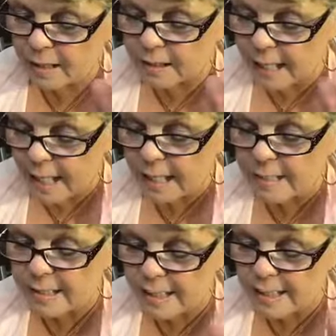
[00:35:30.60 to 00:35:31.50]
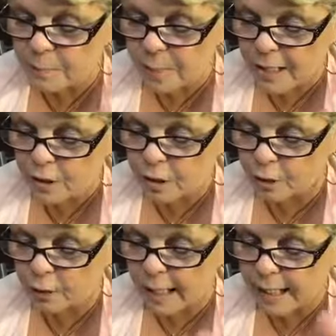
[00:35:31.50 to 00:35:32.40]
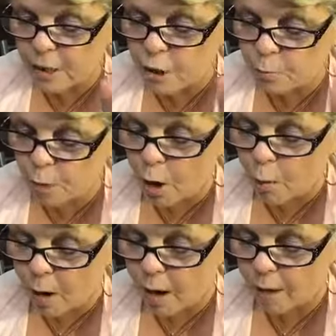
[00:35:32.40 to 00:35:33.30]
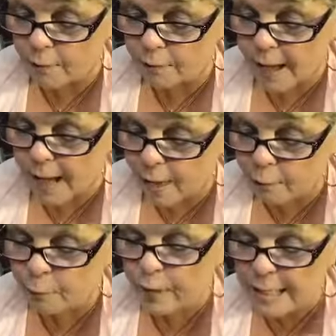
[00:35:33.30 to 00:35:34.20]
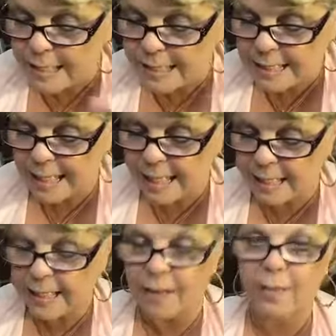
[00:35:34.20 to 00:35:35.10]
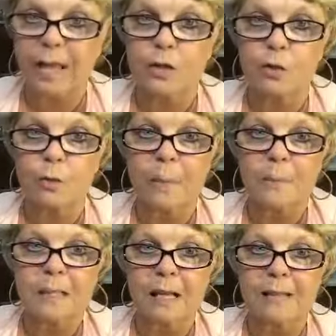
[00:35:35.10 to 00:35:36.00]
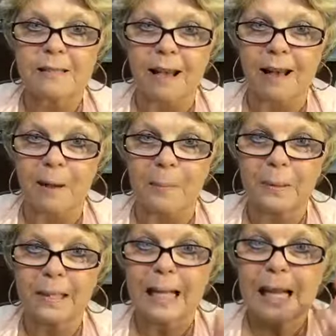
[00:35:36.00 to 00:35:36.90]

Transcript: let us especially, or let us throw off every sin that trips us up.